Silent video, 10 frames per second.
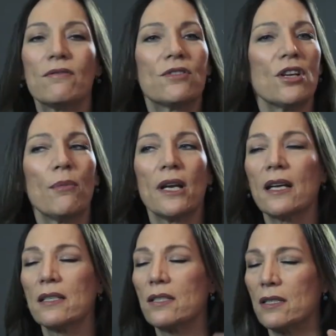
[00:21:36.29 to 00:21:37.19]

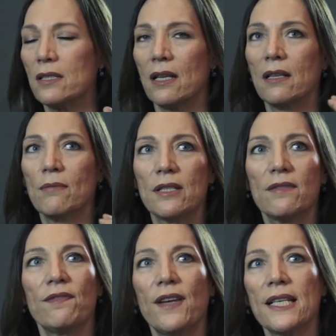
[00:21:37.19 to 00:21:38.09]
Dominic has just done the
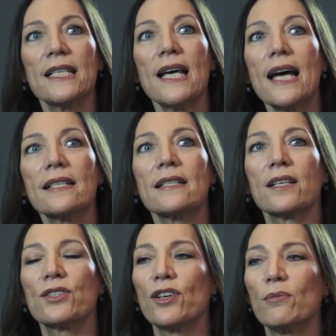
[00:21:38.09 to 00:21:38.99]
most
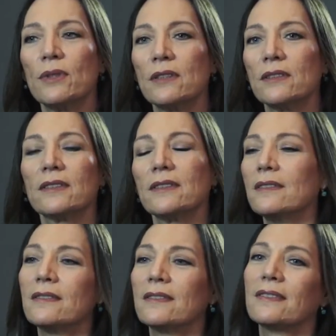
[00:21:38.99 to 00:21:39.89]
fantastic job, and
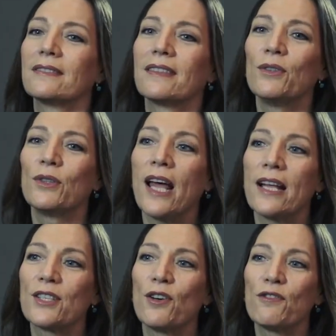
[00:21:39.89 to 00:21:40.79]
all
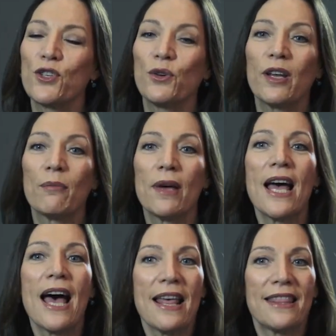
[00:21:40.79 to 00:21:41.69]
hats off to him.
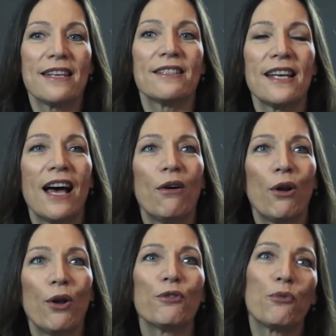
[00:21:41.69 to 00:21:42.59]
There's now a
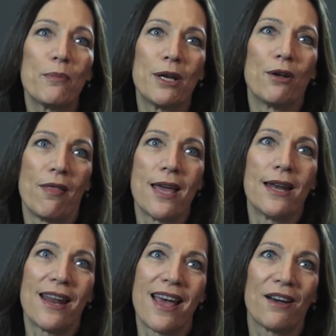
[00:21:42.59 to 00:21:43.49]
lot of women on there
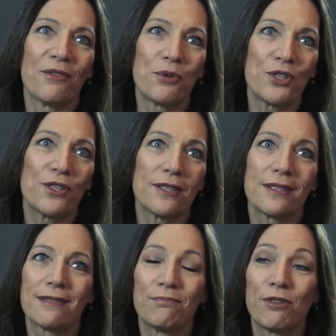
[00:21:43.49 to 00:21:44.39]
now, which
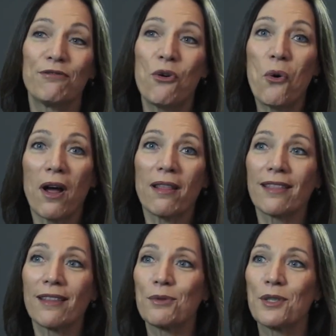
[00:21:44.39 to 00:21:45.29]
is before I
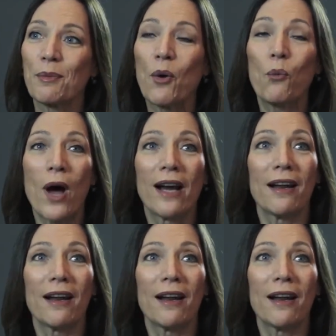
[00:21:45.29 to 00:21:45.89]
think there was about one.